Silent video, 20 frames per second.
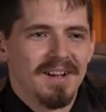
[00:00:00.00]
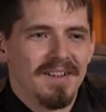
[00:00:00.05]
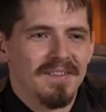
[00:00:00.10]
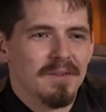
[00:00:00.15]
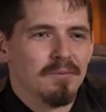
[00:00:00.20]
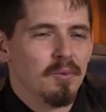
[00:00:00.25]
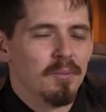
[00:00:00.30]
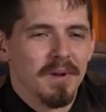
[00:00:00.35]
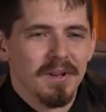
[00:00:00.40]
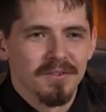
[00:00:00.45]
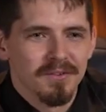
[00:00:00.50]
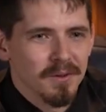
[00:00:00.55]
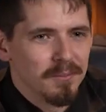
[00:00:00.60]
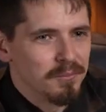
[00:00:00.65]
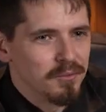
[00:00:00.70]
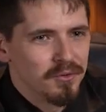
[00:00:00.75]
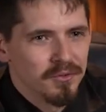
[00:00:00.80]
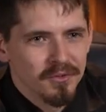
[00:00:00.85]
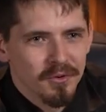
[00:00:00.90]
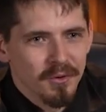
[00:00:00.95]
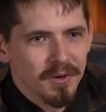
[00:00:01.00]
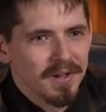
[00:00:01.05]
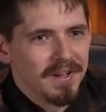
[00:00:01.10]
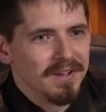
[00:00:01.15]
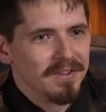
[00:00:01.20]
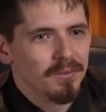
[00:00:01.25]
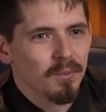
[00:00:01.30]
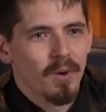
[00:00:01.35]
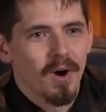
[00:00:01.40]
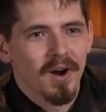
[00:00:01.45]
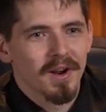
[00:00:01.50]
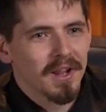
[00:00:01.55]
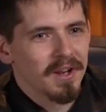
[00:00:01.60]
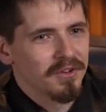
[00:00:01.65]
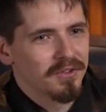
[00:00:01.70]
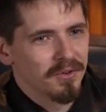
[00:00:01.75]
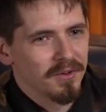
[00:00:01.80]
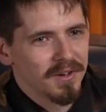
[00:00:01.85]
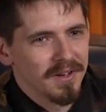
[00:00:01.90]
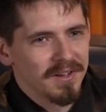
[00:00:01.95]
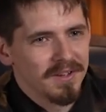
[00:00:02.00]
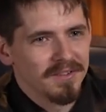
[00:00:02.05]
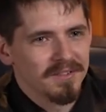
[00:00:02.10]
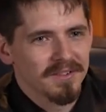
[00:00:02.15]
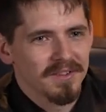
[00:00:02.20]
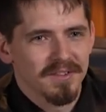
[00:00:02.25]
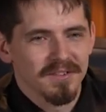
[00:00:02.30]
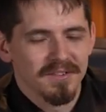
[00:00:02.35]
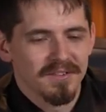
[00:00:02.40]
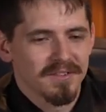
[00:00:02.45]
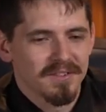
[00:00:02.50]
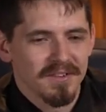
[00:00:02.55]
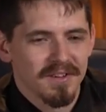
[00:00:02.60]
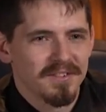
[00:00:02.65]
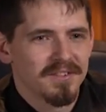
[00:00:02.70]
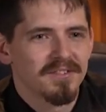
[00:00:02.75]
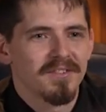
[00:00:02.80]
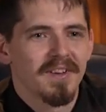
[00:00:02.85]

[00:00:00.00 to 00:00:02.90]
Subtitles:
And then we'll meet some trees, walking trees, because it's